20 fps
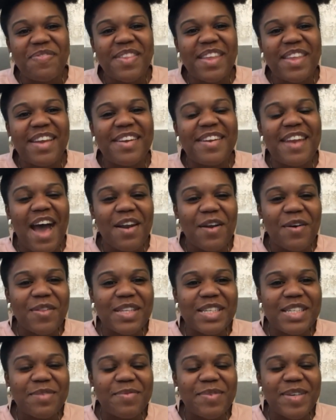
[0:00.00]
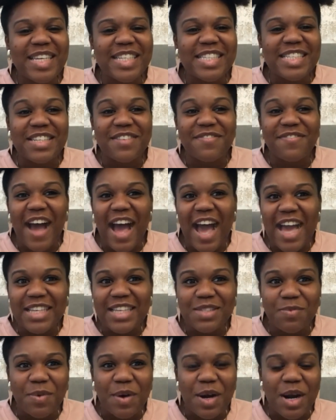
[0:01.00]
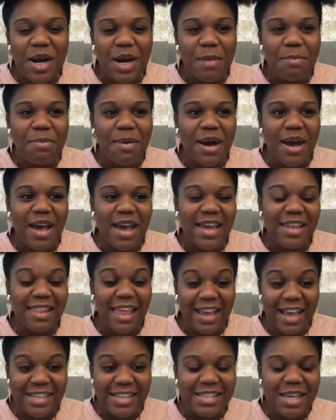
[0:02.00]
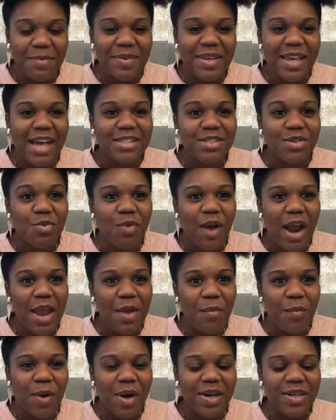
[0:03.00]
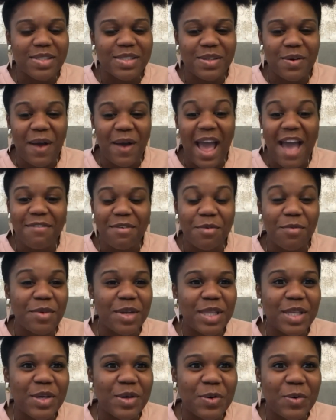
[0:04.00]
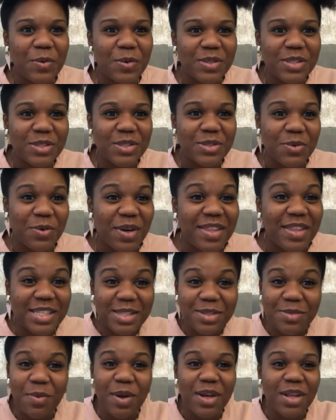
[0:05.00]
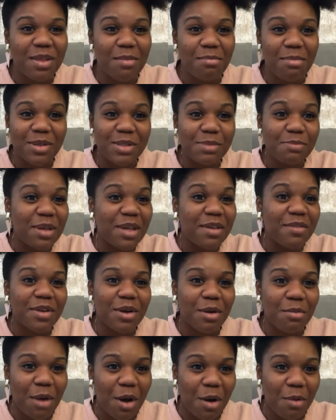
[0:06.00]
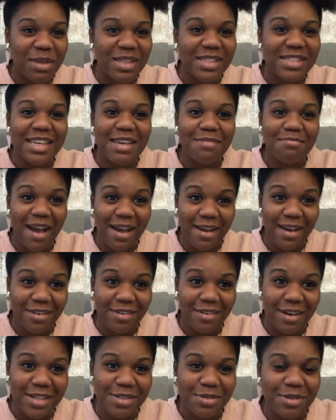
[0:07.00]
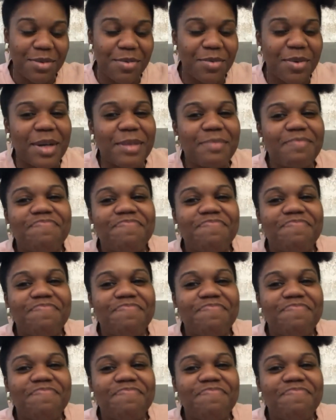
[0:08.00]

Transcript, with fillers: not only did we get to devise work, but like I said, we got to write work. So I have a really cool story. This is one of the most pivotal moments in my undergraduate career.